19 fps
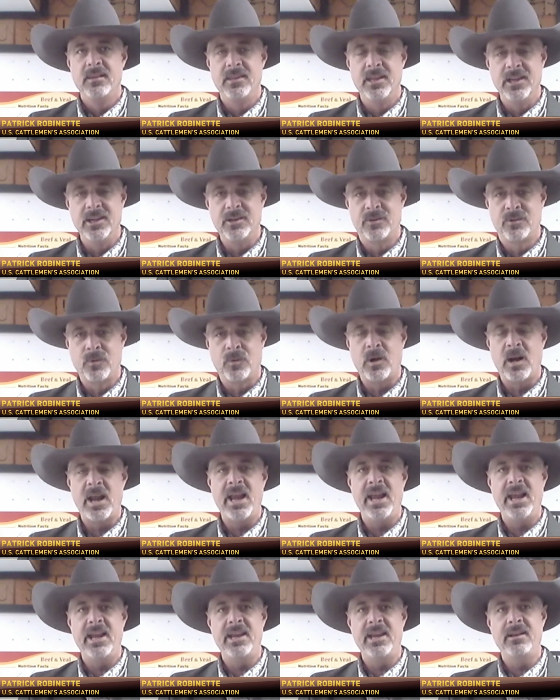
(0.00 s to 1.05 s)
the
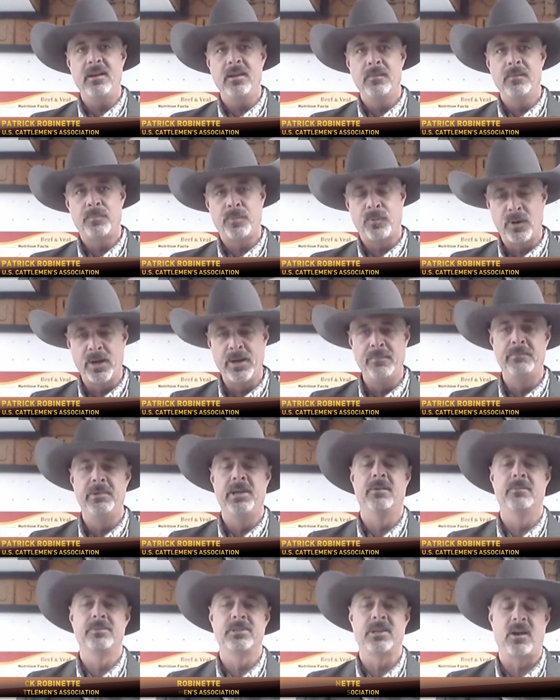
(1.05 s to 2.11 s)
grade
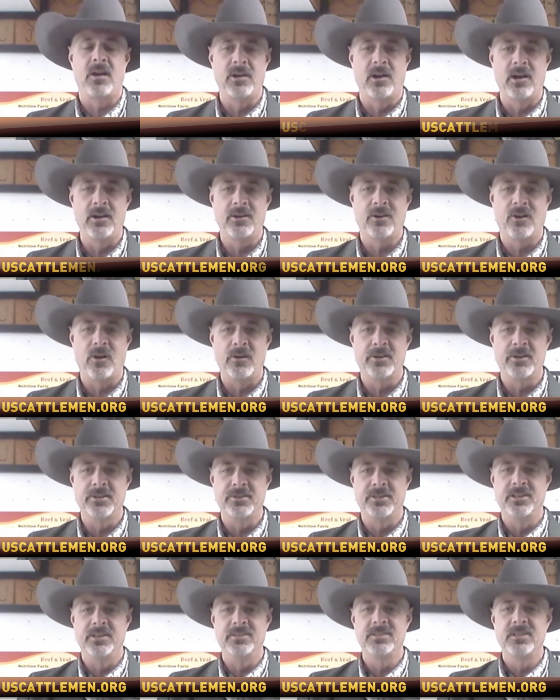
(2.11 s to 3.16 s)
premiums on our
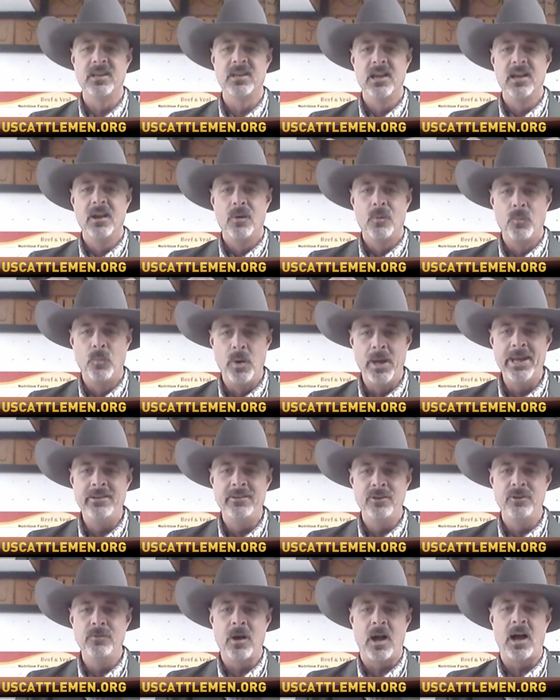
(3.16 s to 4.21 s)
carcasses, we
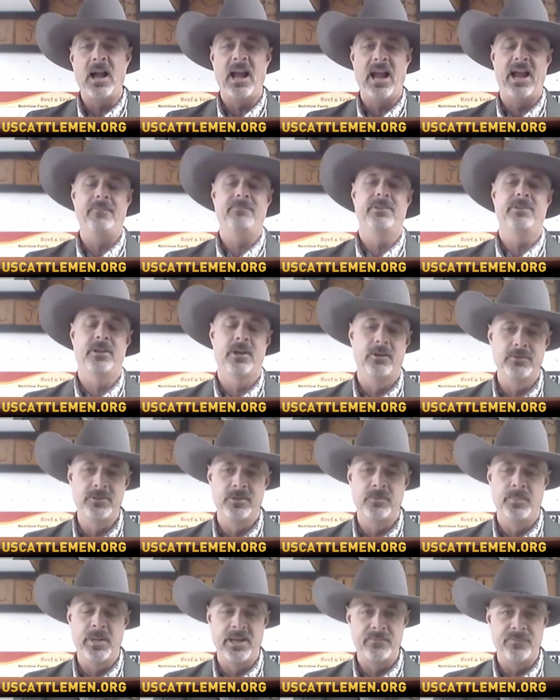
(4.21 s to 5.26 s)
do not have to go to
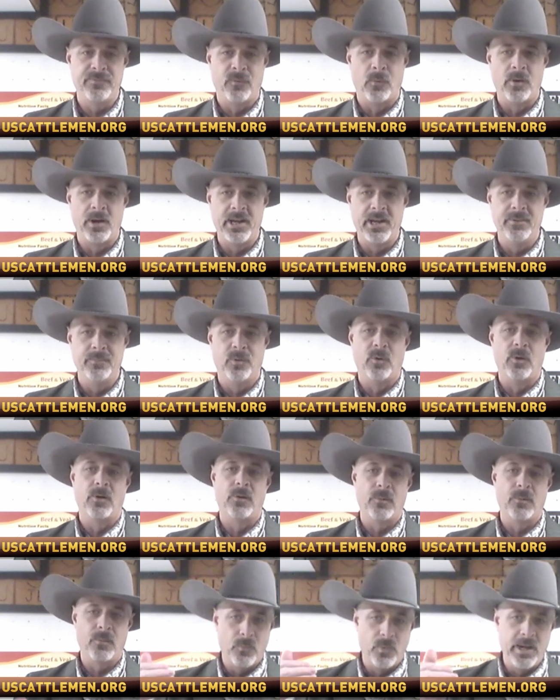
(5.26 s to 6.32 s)
the Big Four
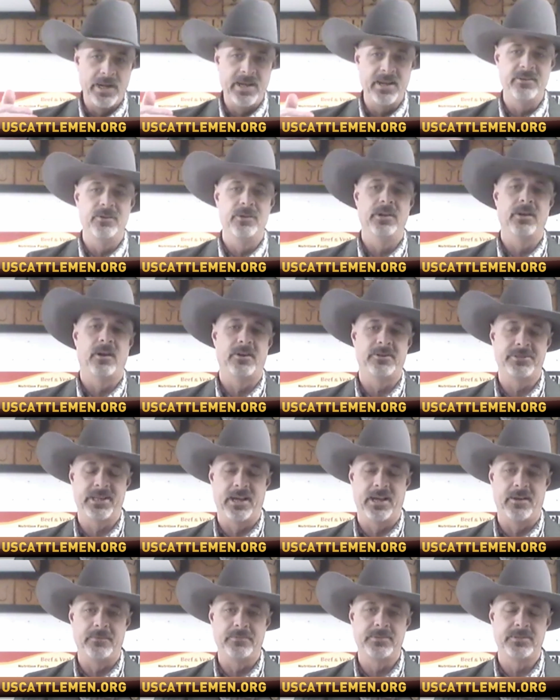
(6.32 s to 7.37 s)
anymore. We can do it
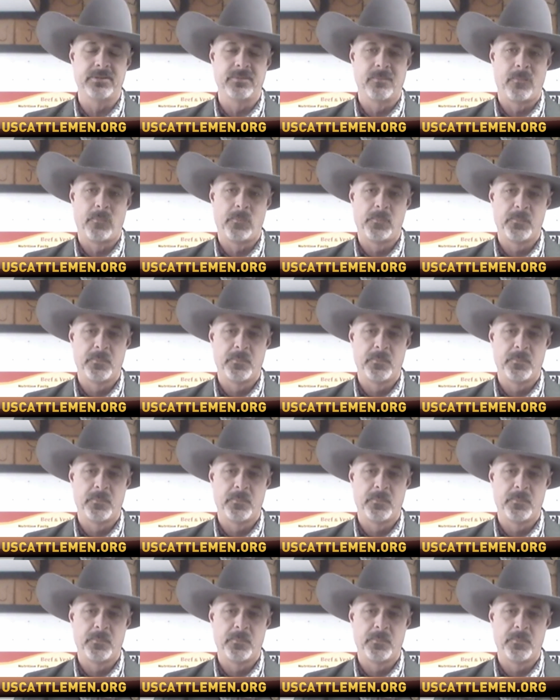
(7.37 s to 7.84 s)
ourselves.